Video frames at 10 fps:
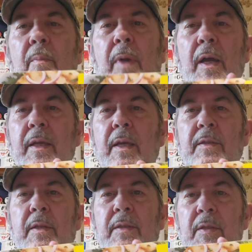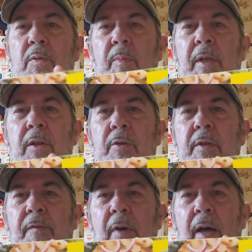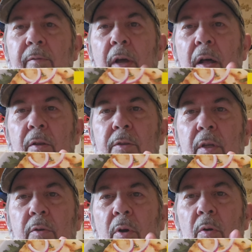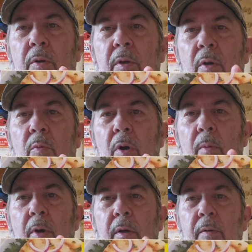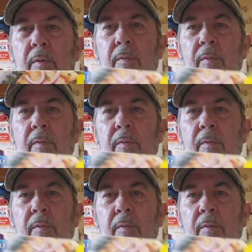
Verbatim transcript: My guess is this would be close to $5 at Kroger or Walmart,